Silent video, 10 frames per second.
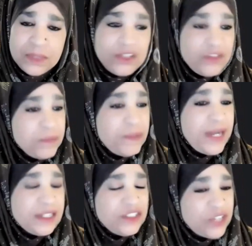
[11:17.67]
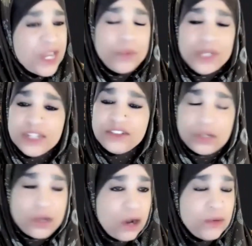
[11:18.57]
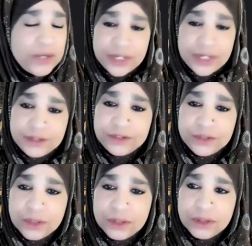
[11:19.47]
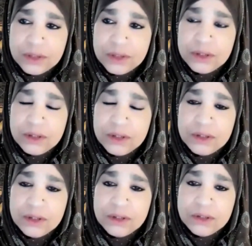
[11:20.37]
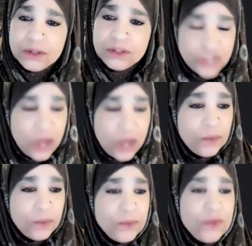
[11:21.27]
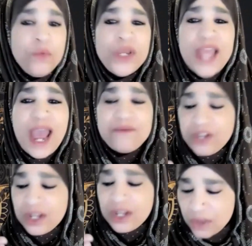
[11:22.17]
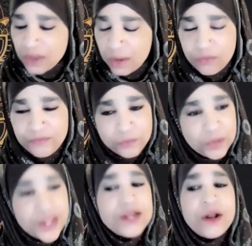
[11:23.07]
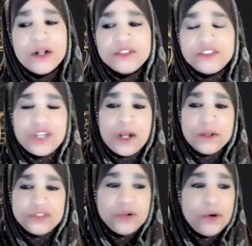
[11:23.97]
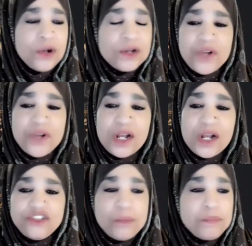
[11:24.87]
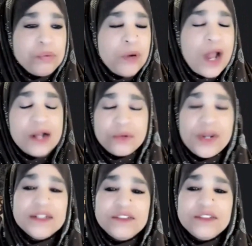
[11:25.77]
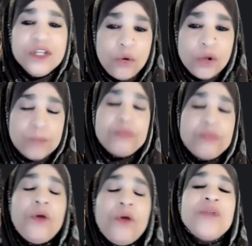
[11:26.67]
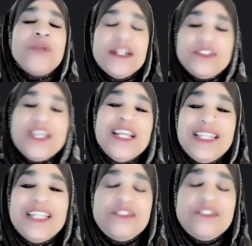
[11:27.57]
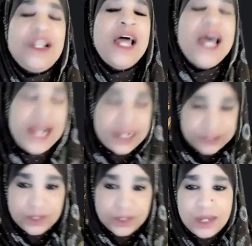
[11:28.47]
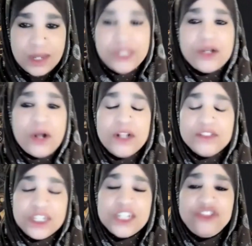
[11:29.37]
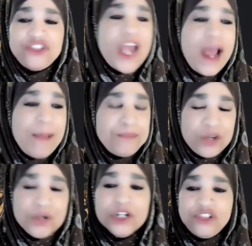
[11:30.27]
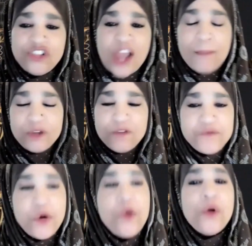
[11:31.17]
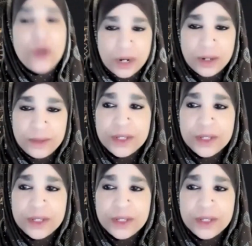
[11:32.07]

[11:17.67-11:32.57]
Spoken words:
Does everybody understand what istikhara is? So we have to rid ourselves in order for us to progress or to progress in this class, because this chapter, chapter 4,